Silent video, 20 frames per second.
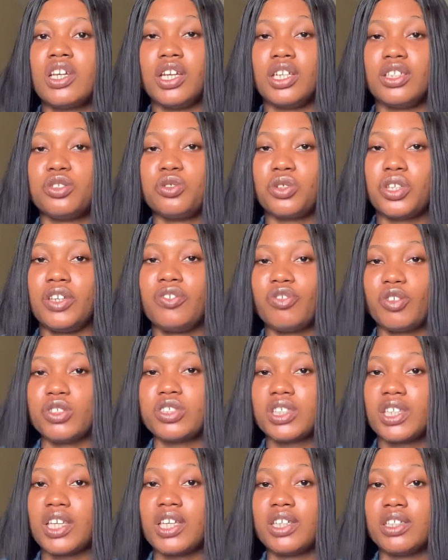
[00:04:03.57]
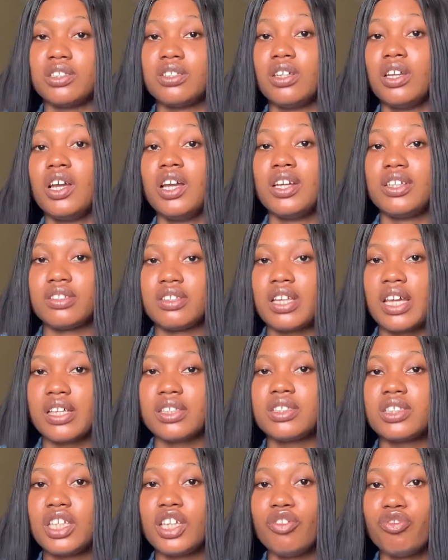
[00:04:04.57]
It will give your skin
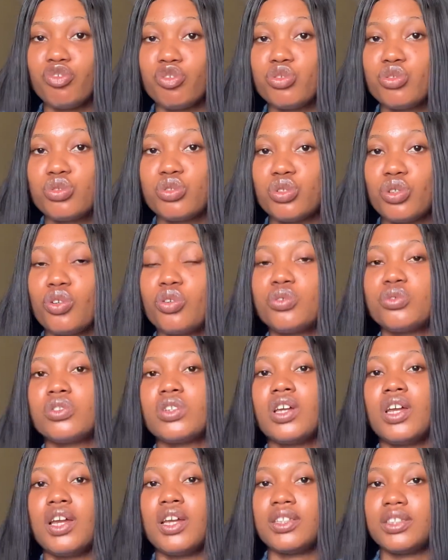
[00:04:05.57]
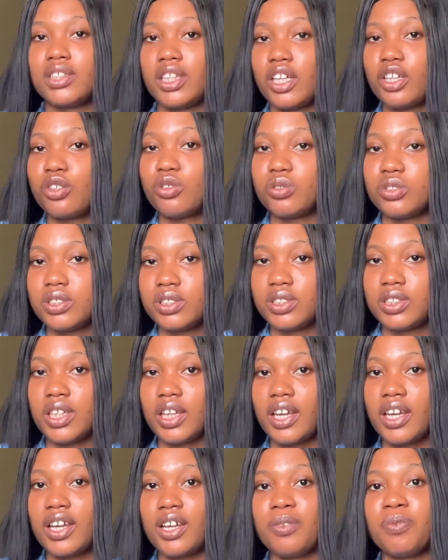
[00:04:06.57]
that even tone that you
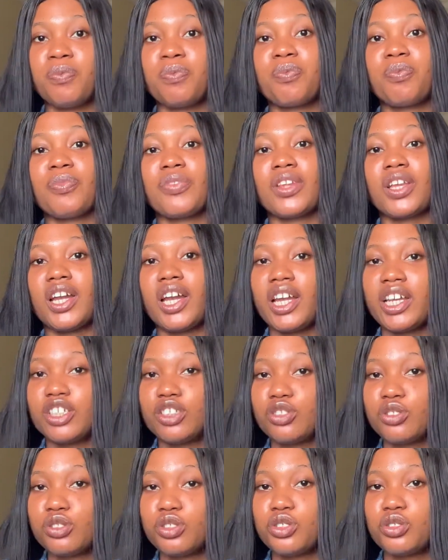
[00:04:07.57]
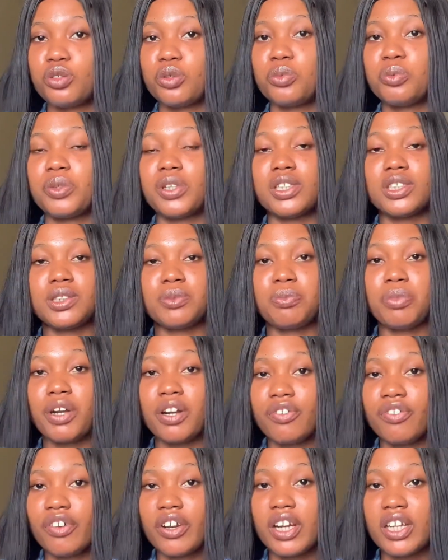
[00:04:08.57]
desire. Ido soap is
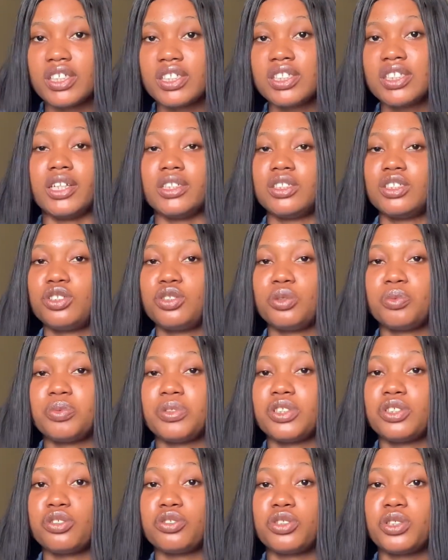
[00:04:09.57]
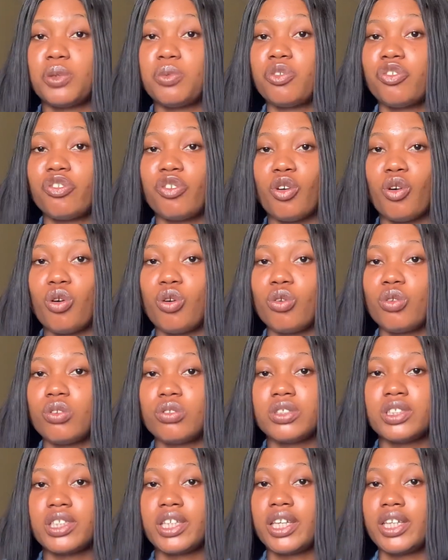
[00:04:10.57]
perfect, and this soap is suitable for all
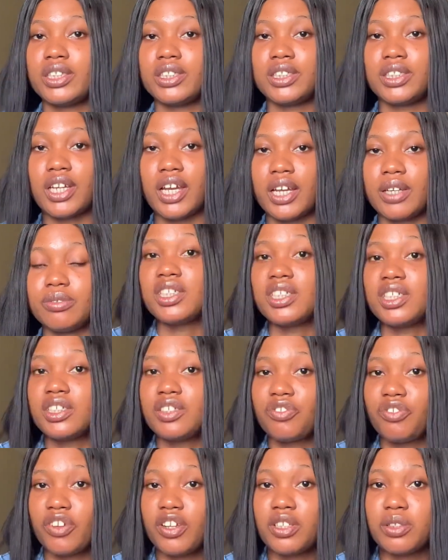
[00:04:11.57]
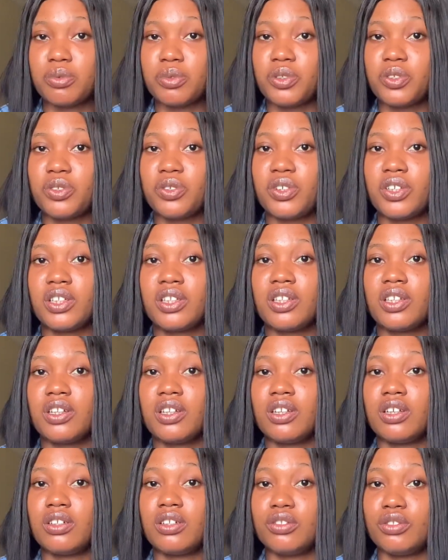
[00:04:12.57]
skin types. It's a difference between
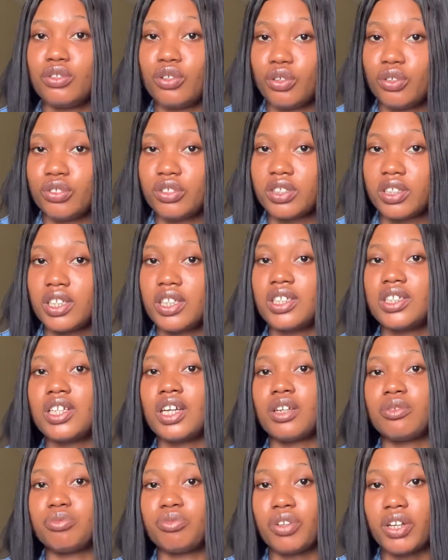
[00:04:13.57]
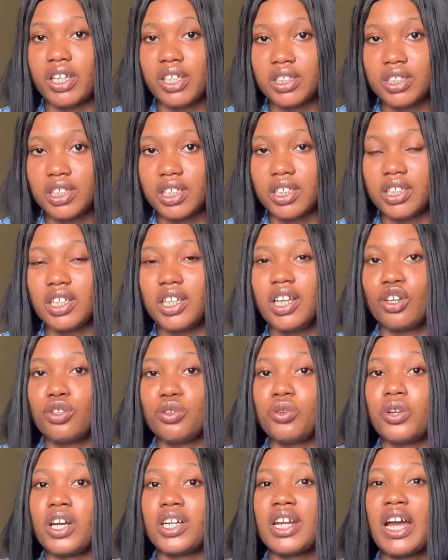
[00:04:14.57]
dull skin and bright skin.
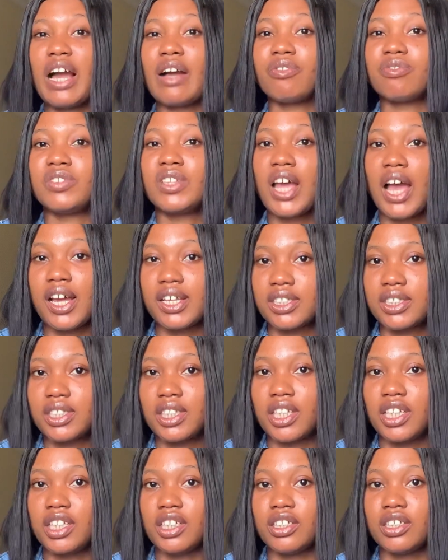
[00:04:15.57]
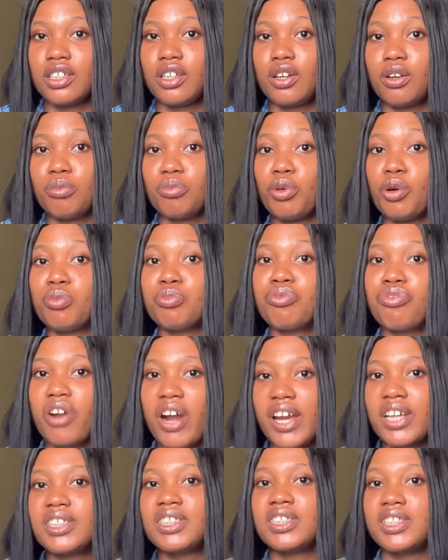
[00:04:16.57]
You can have dark skin but
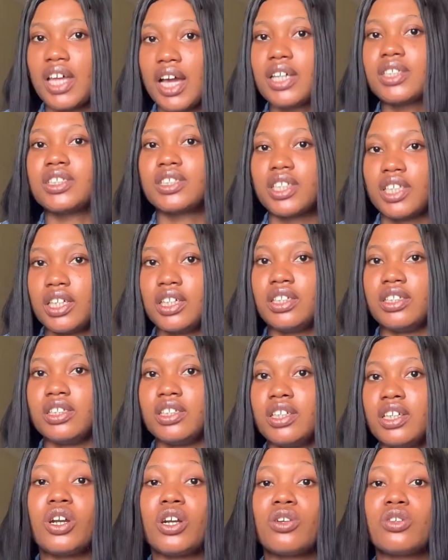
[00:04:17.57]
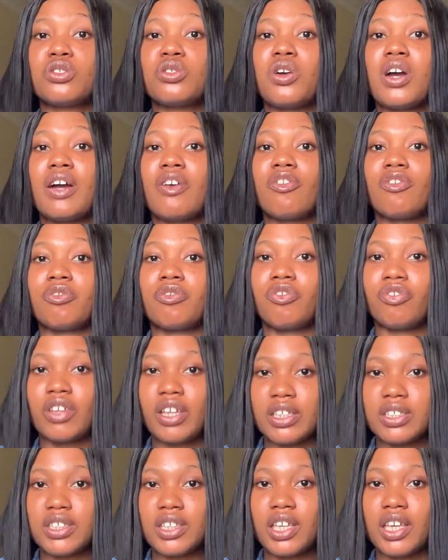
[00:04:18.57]
bright dark skin. You can also have
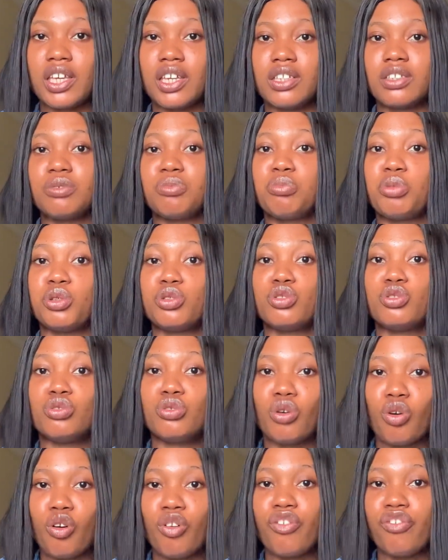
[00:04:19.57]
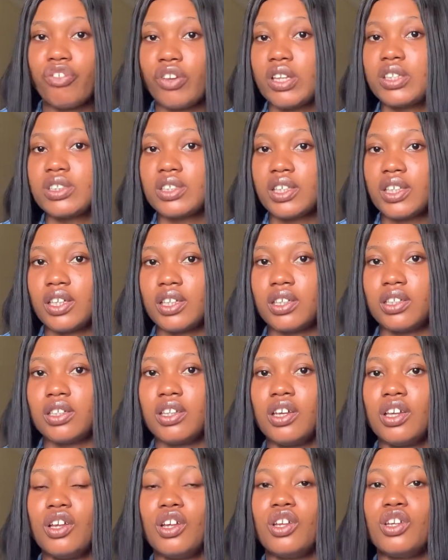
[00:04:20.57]
fair skin but dull fair skin.
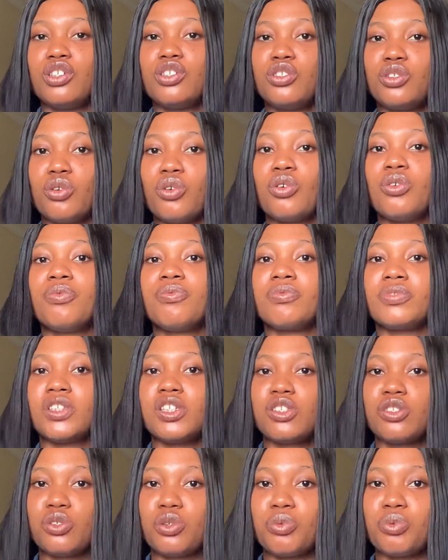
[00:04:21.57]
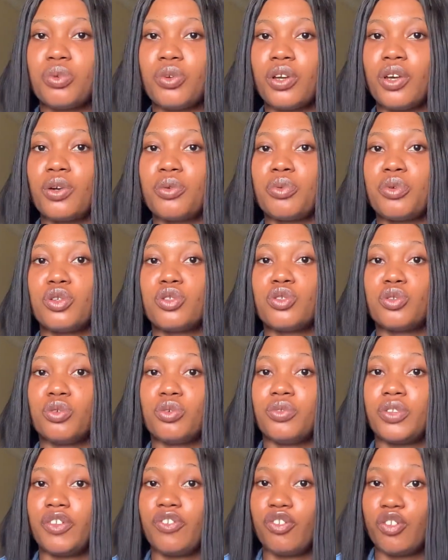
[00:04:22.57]
So this soap will help you
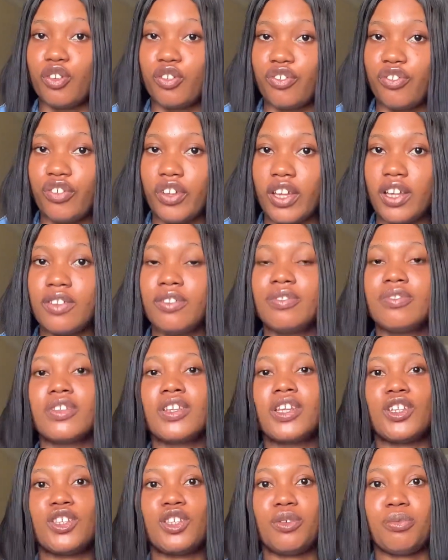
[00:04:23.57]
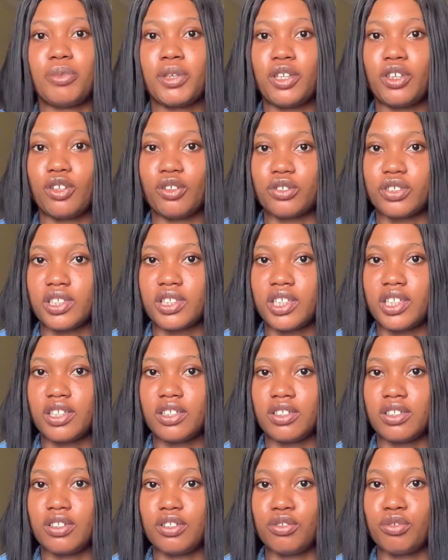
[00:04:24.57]
to, if you're fair, to make your
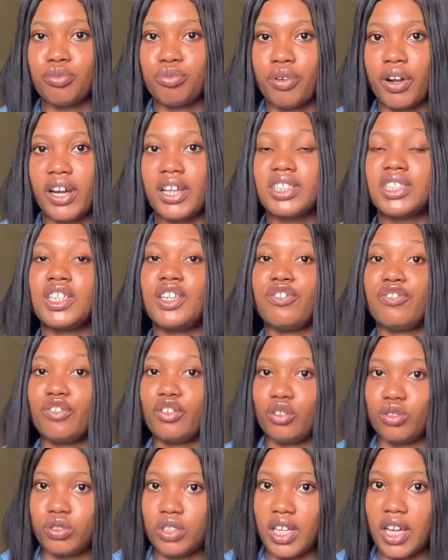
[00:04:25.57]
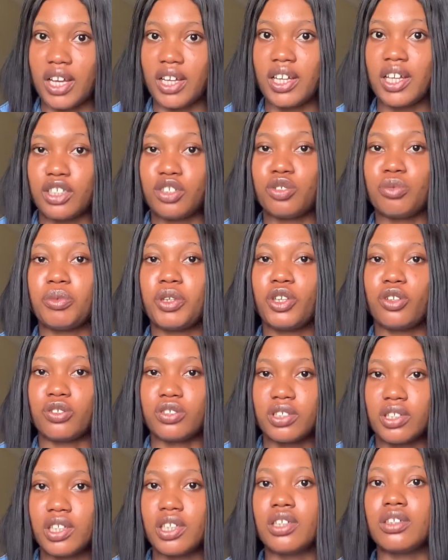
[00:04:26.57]
skin look bright. If you're dark, to make your
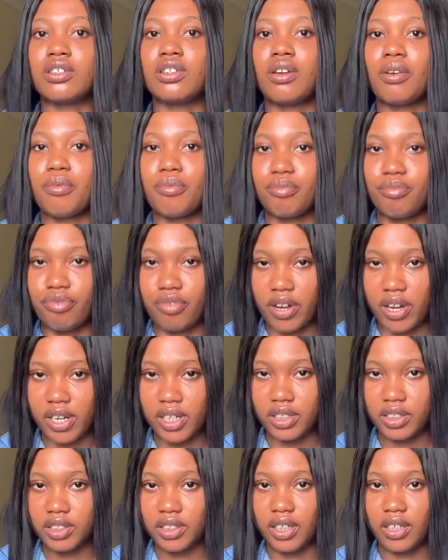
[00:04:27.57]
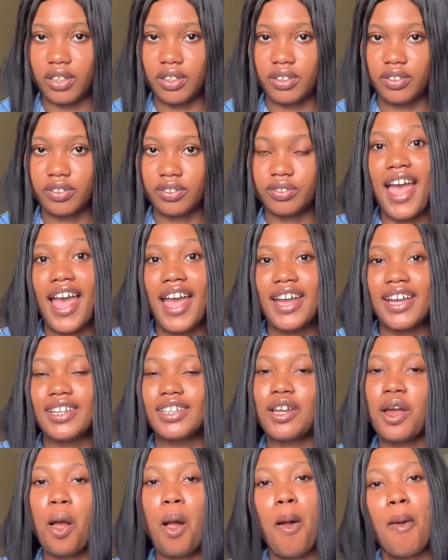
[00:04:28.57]
skin brighter
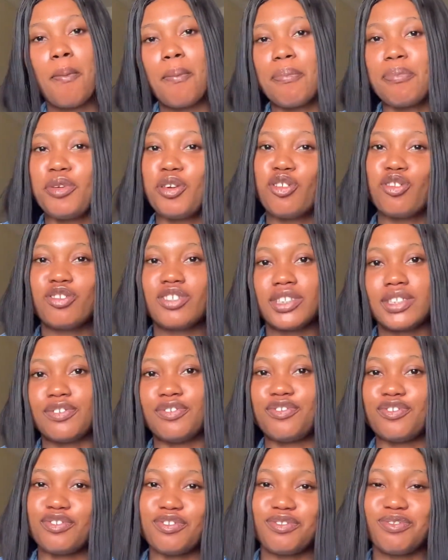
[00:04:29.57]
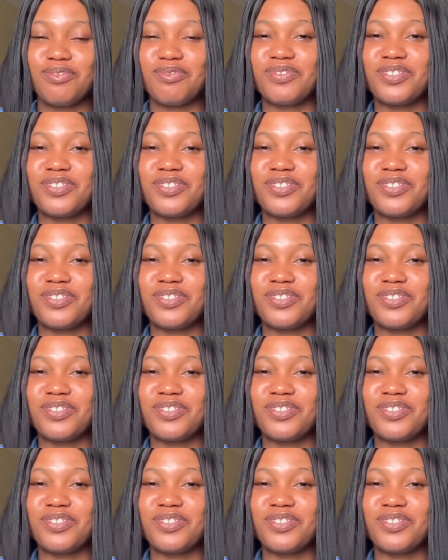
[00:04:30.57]
and beautiful.